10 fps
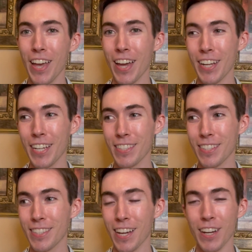And I guess
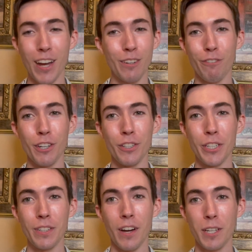it's that kind of
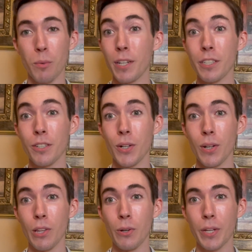feeling like when you're a
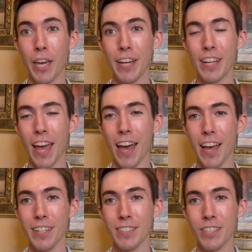little kid
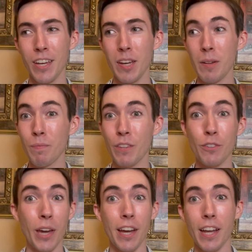and if you
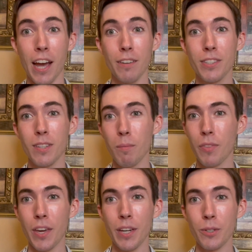can't have
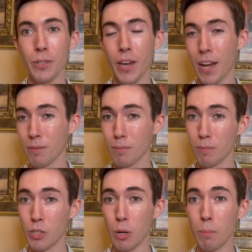something, or you can't,
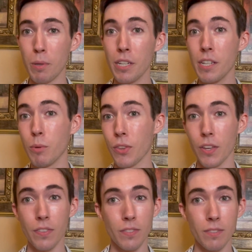you know, be
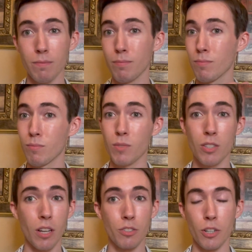within
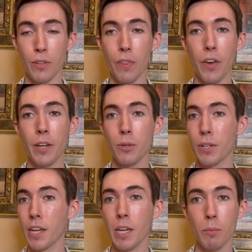a certain thing or a
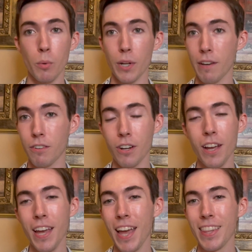game or whatever,
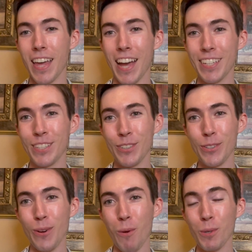that
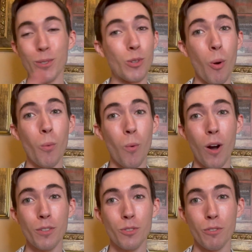you almost don't
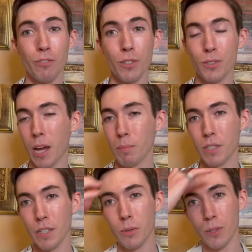want to feel
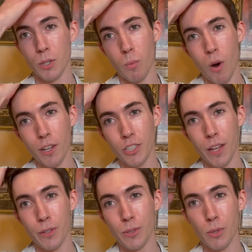tempted or to watch
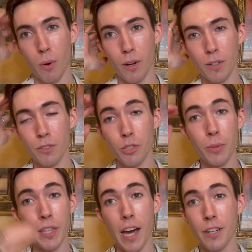others who are
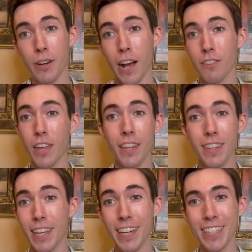doing that or have that
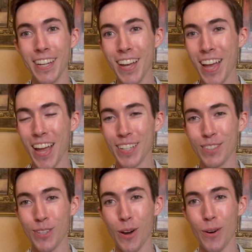thing. And
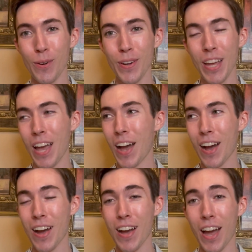so
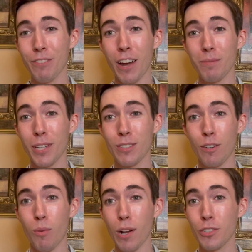I found
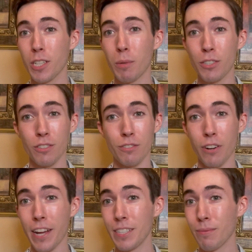myself watching a bunch of
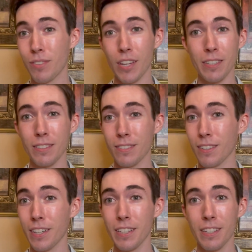random things
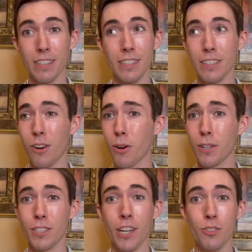like
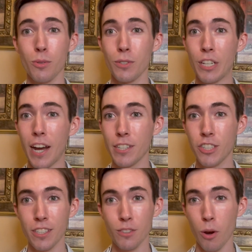Architectural
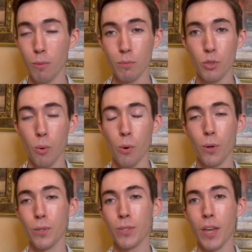Digest home
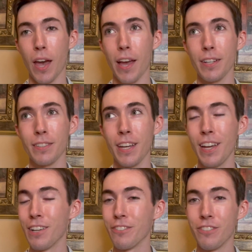tours and
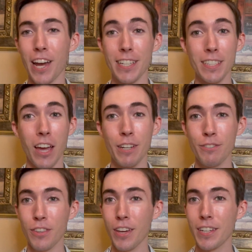van
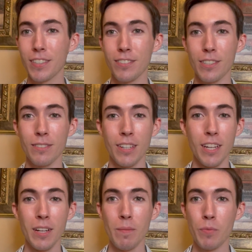life things and
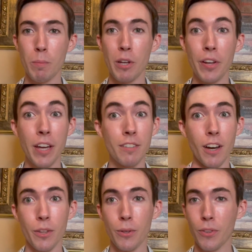the myriad of
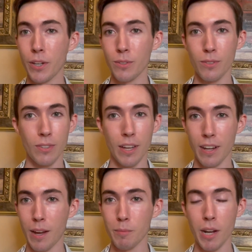other things that
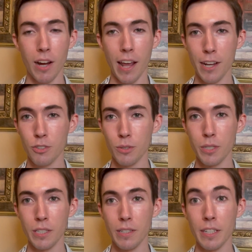I'm not
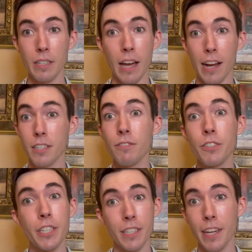actually
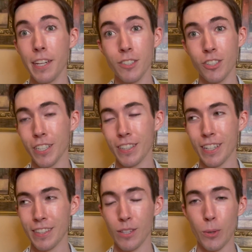actively engaged in,
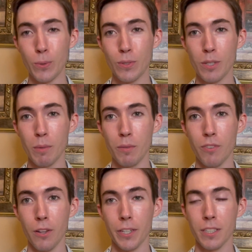and those to me
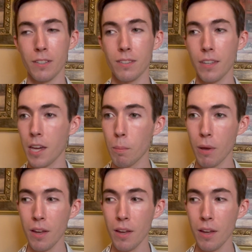felt like an escape.